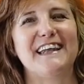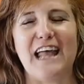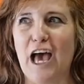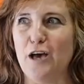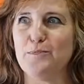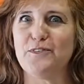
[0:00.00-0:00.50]
It
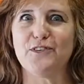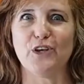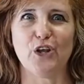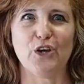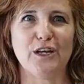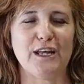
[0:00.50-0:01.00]

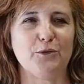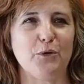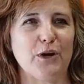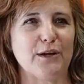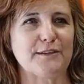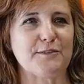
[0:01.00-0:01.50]
absolutely
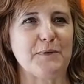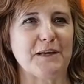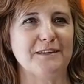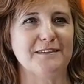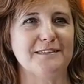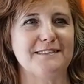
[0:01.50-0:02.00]
works
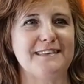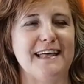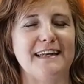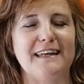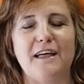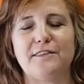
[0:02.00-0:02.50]
because
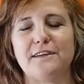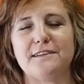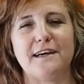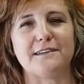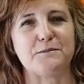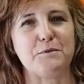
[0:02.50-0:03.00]
then nothing
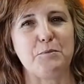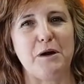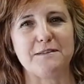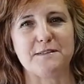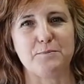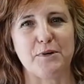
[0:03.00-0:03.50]
takes me
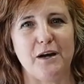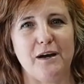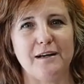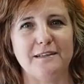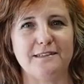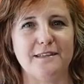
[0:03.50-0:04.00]
by
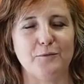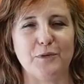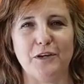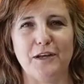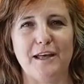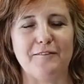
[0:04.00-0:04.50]
surprise and we
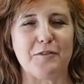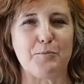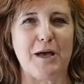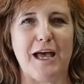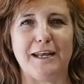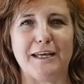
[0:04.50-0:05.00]
don't have the
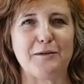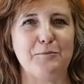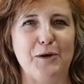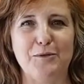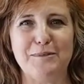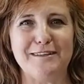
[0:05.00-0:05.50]
panic
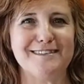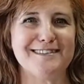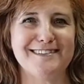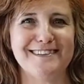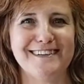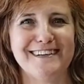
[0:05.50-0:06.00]

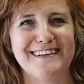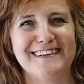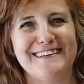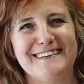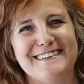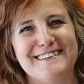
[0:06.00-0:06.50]
moments.
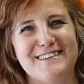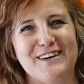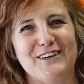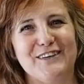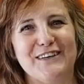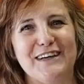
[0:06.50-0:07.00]
So
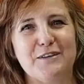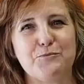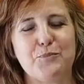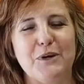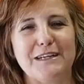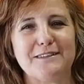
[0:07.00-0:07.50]

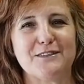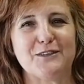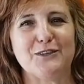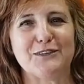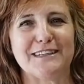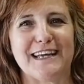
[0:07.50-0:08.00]
it brings it
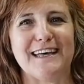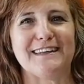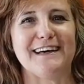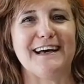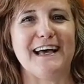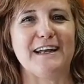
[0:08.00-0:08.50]
all
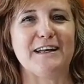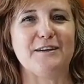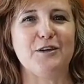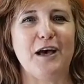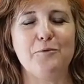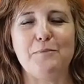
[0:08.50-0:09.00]
together
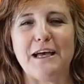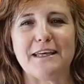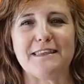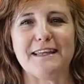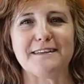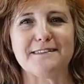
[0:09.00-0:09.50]
and I make
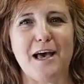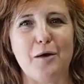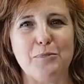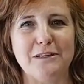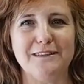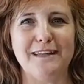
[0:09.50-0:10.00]
things
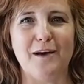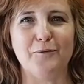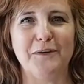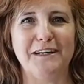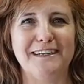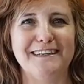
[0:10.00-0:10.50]
happen that
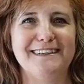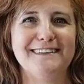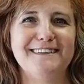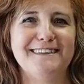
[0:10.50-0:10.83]
way.